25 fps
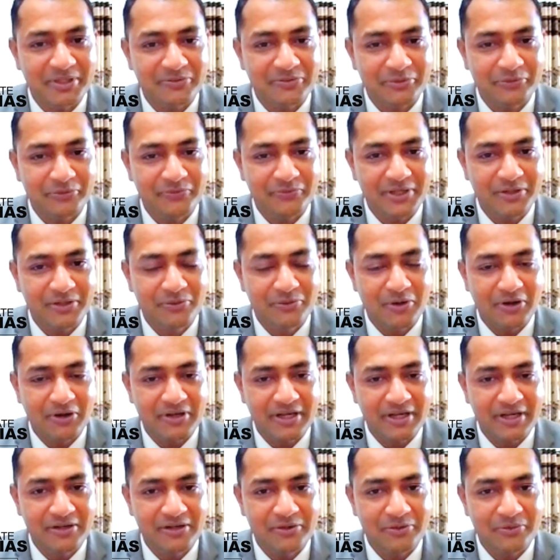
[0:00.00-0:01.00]
so we got
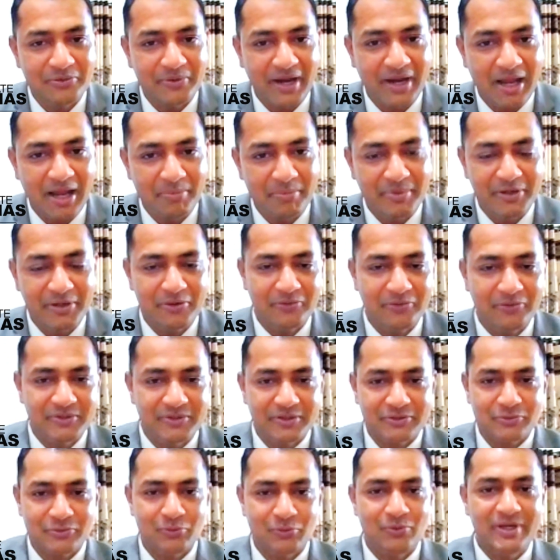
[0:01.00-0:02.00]
into habit of
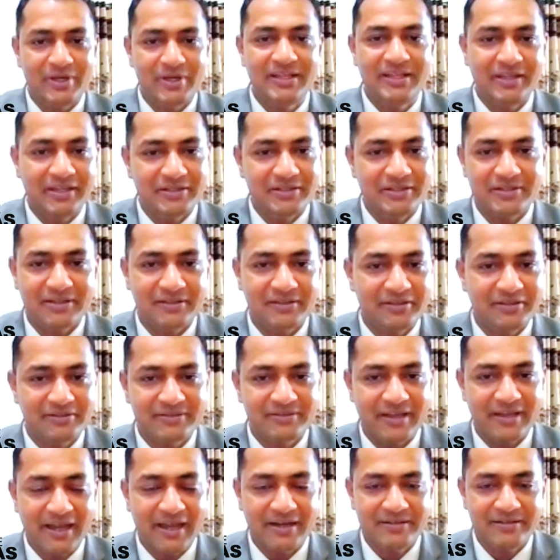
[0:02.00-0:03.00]
just holding each other's
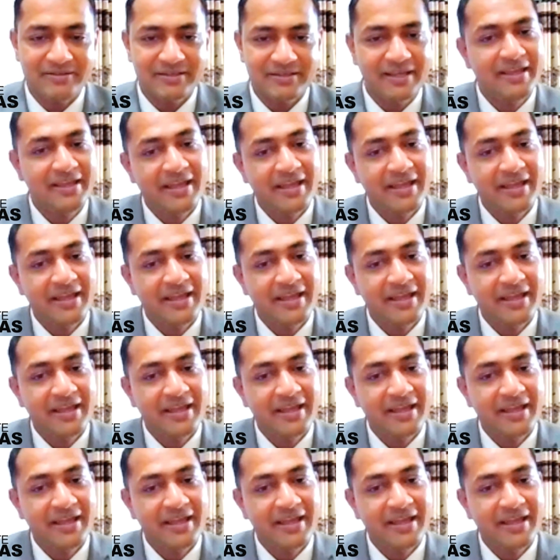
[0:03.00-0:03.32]
hands